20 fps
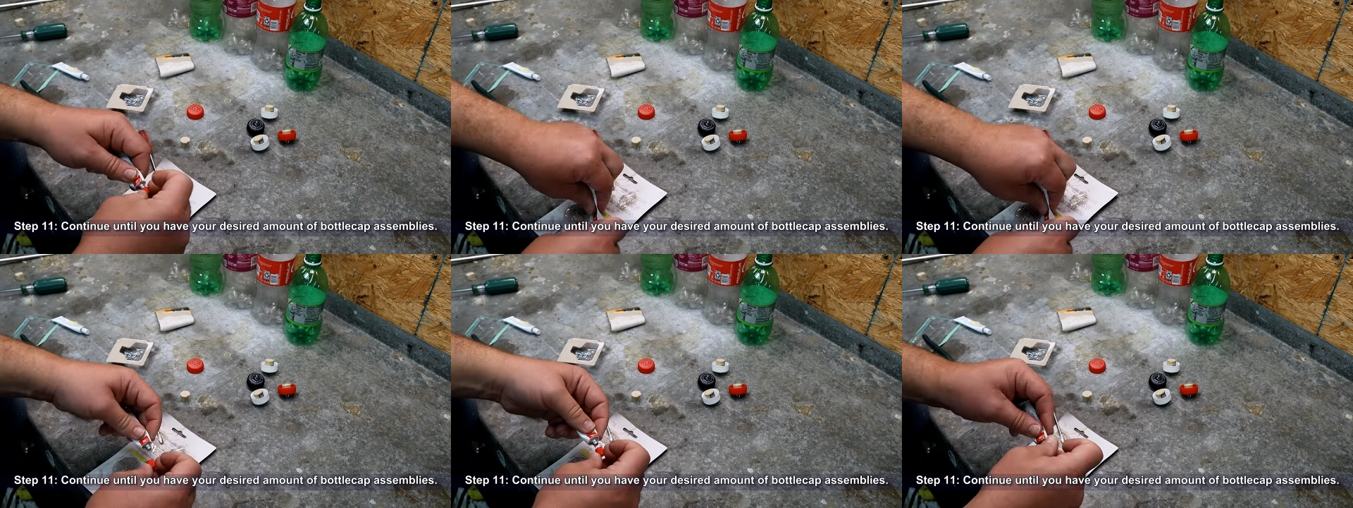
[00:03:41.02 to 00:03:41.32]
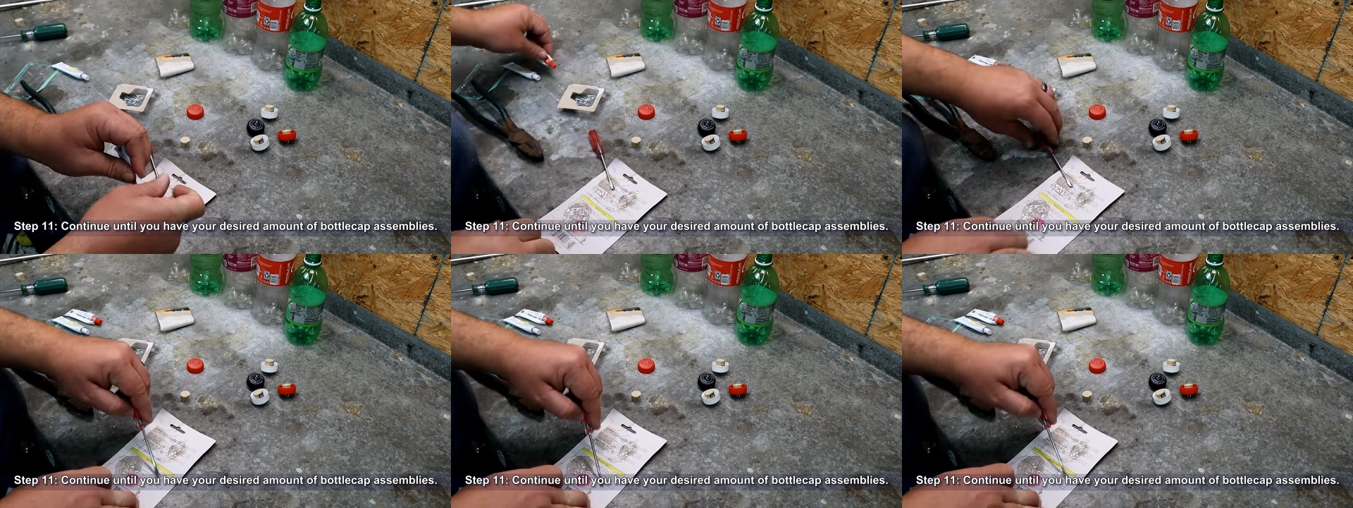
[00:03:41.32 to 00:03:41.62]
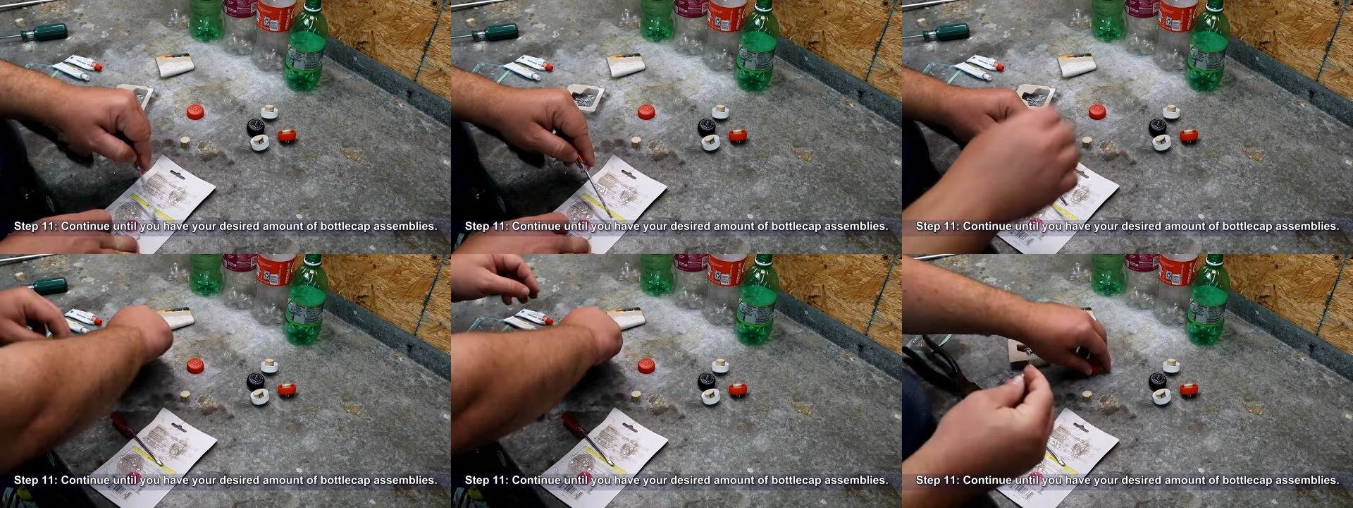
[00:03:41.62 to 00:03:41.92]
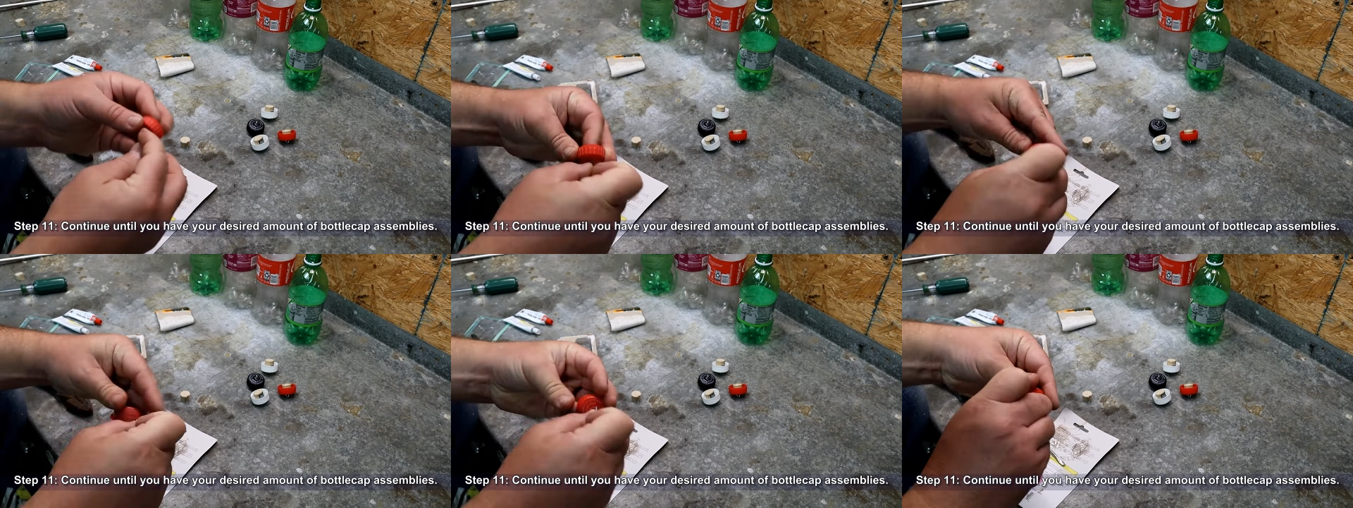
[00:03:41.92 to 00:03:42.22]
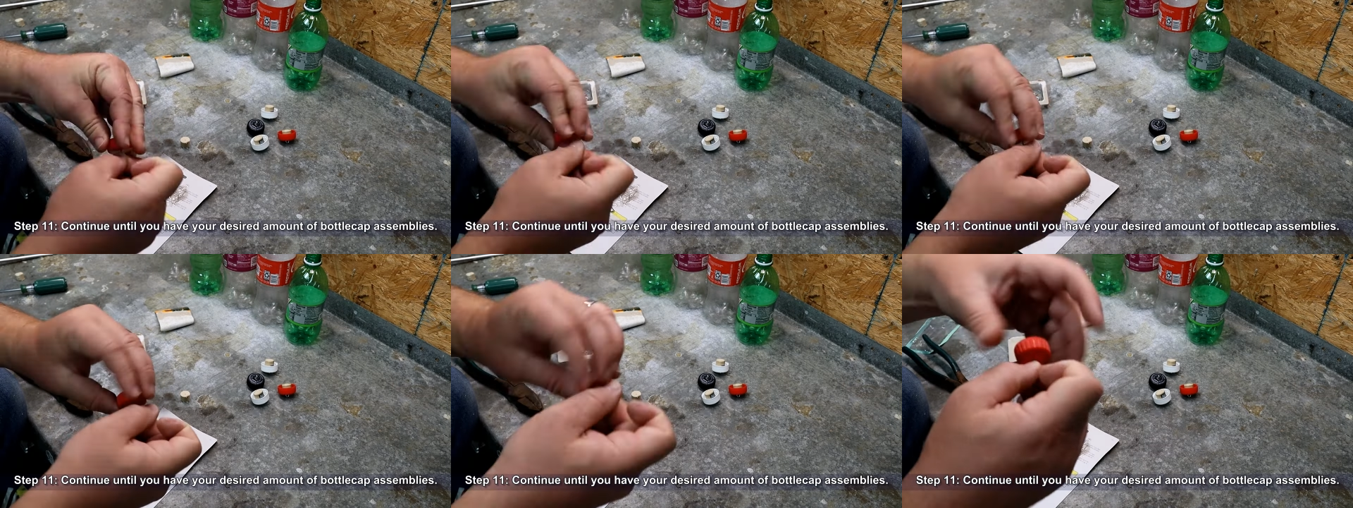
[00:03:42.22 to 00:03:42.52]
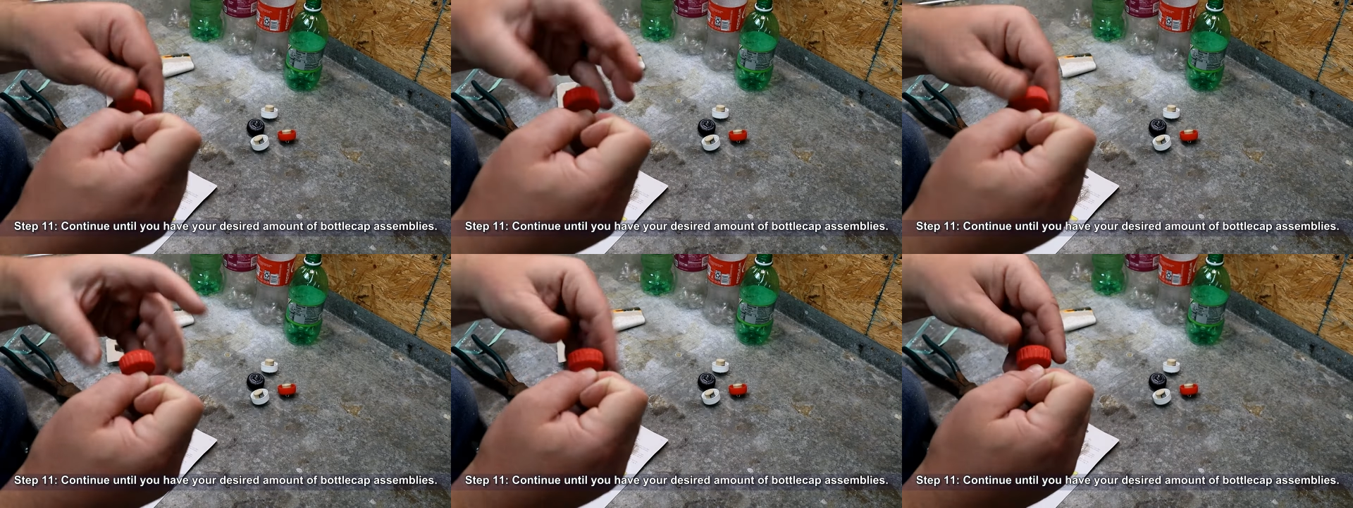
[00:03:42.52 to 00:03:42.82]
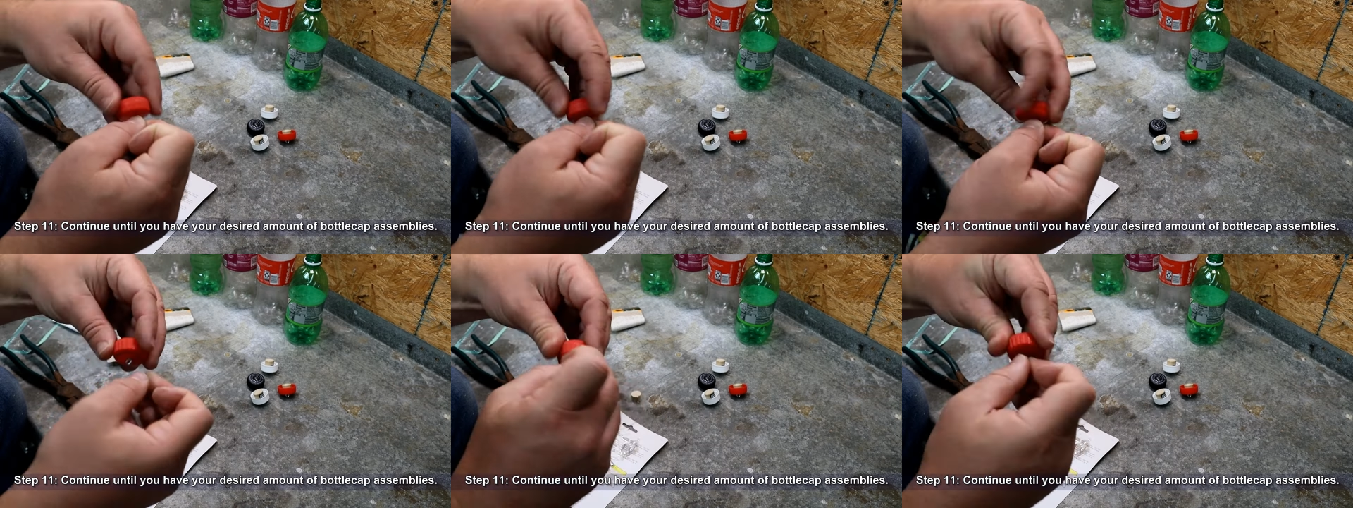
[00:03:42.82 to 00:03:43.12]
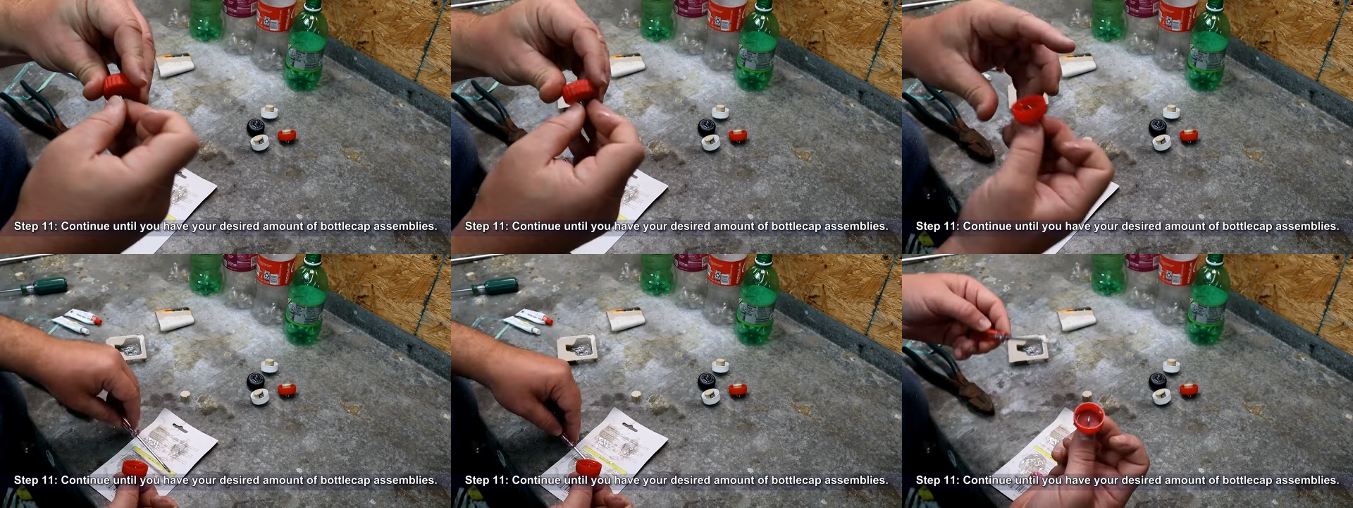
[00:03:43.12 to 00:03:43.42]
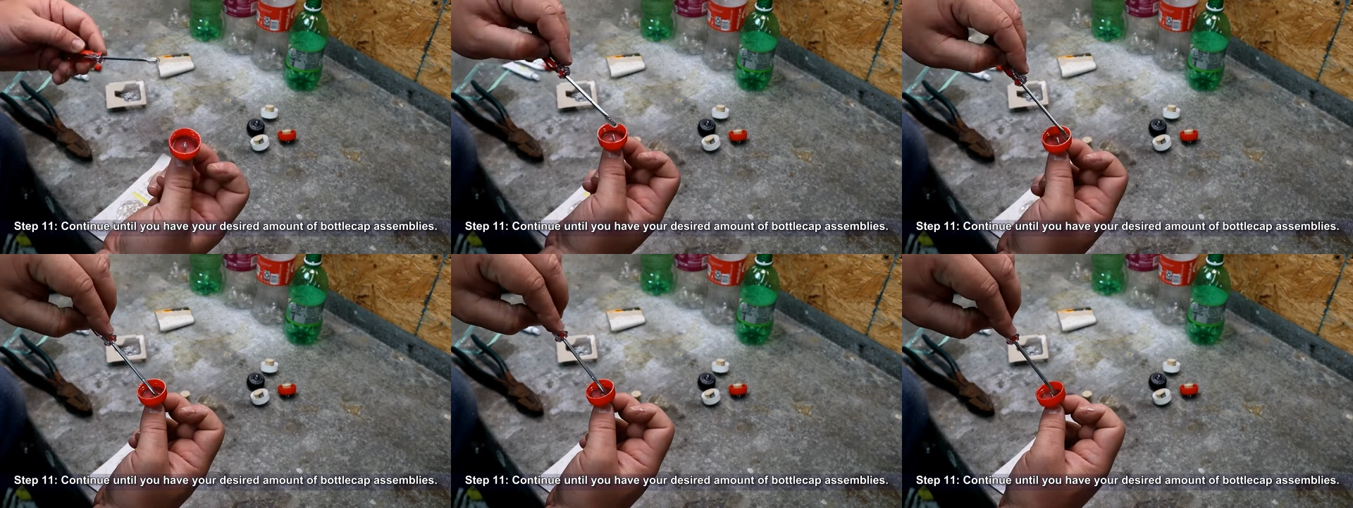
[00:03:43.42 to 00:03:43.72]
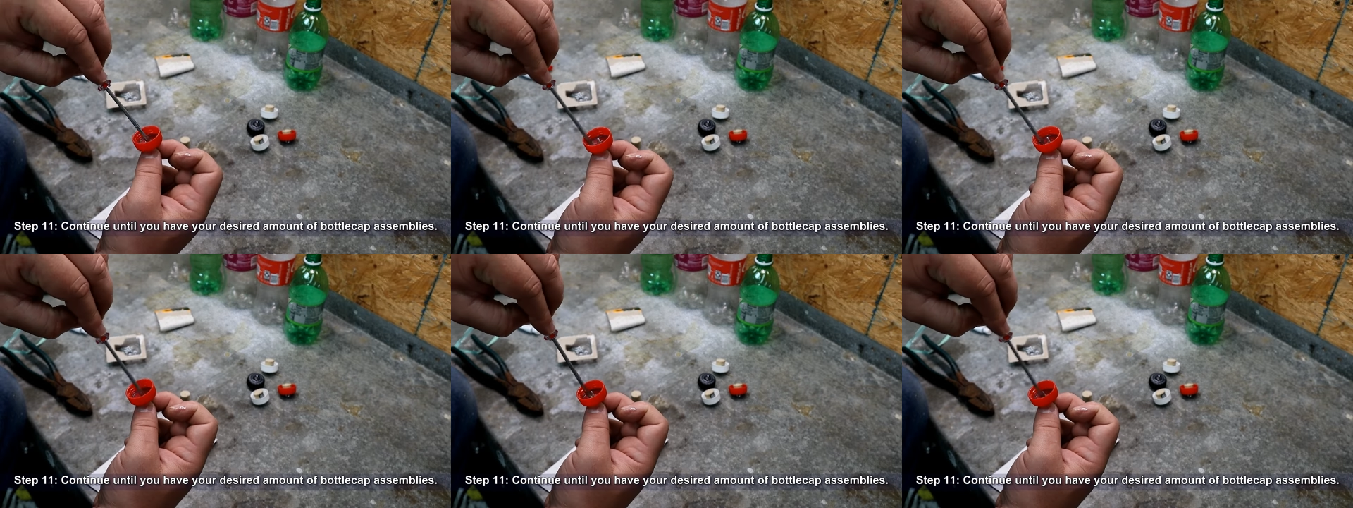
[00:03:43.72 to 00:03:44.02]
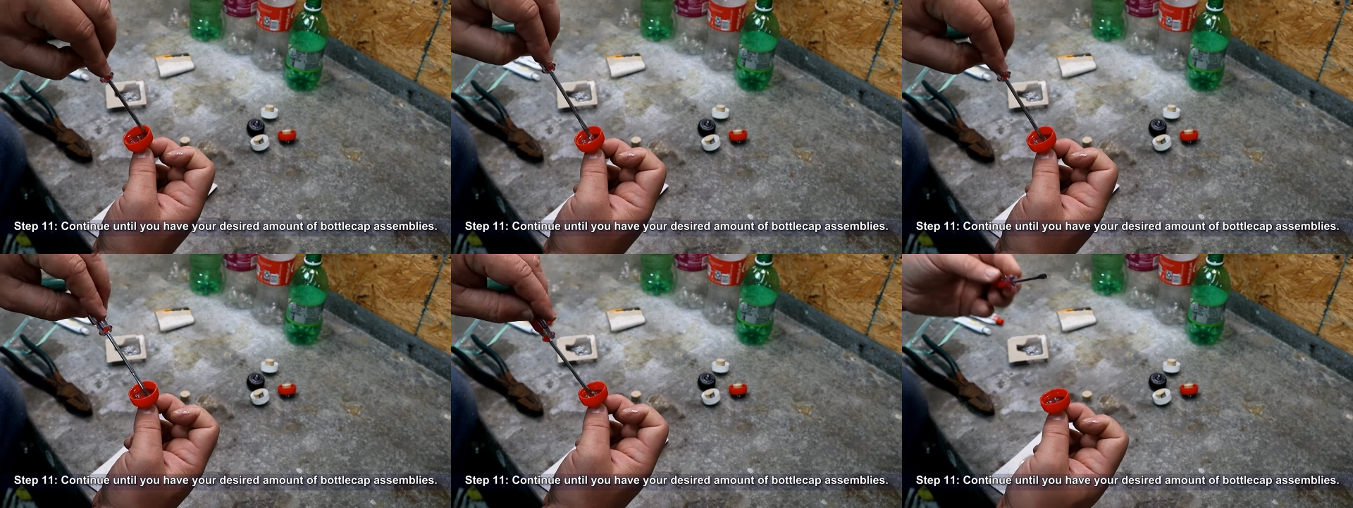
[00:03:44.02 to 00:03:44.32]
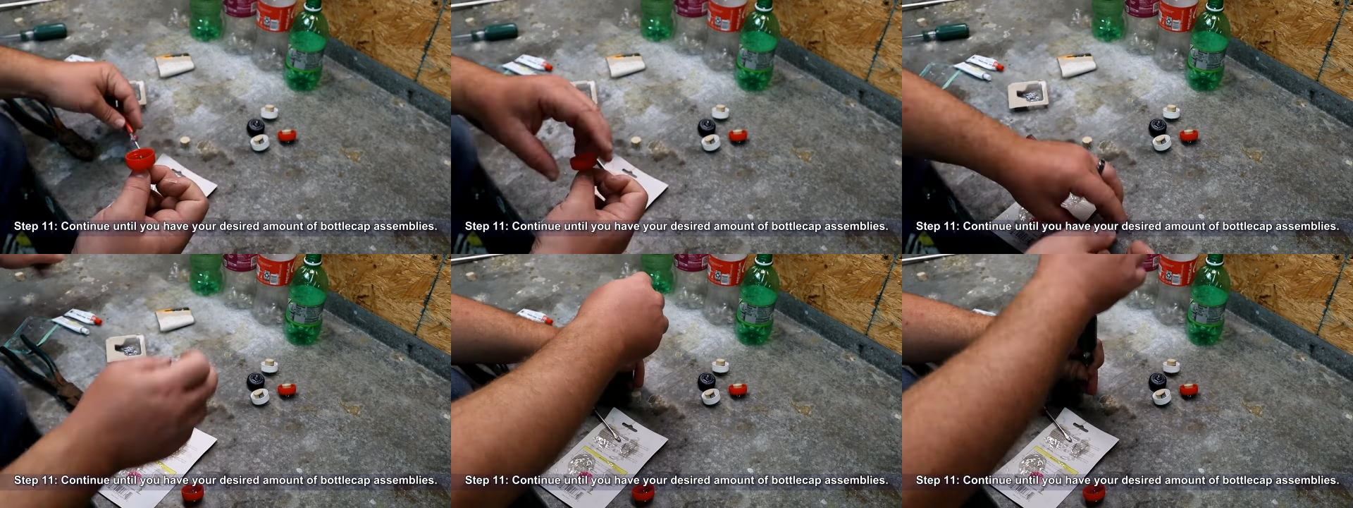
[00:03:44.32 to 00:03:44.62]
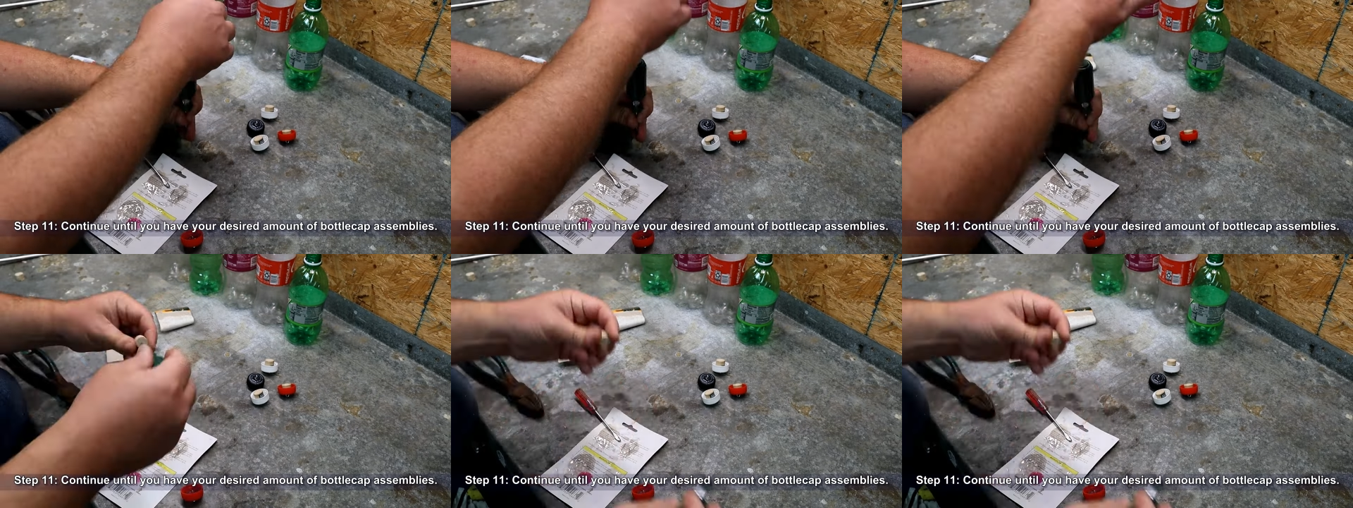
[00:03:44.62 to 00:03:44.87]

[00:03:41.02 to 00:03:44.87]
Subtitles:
[unreadable: no face in view]